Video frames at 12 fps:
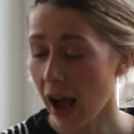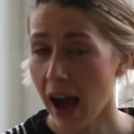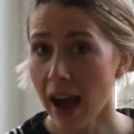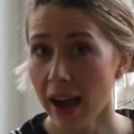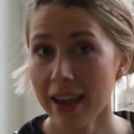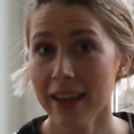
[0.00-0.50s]

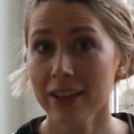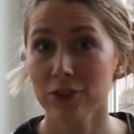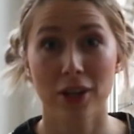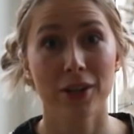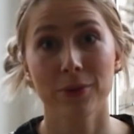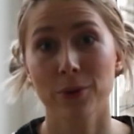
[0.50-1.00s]
I
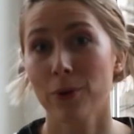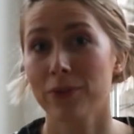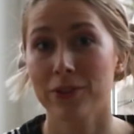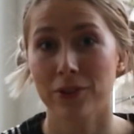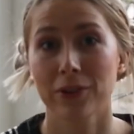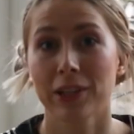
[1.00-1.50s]
tried to record
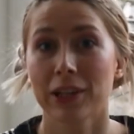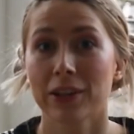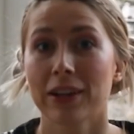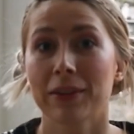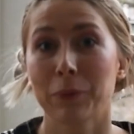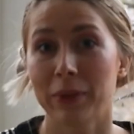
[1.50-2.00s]
this
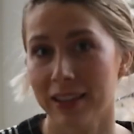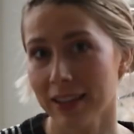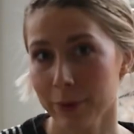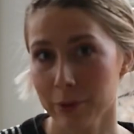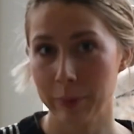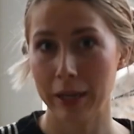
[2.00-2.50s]
earlier when the
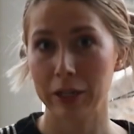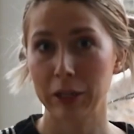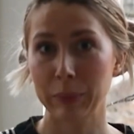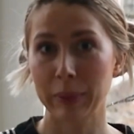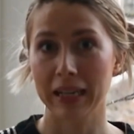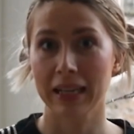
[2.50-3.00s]
light was
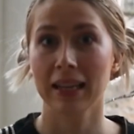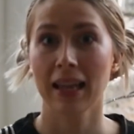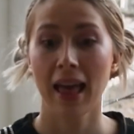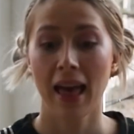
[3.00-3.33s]
better, but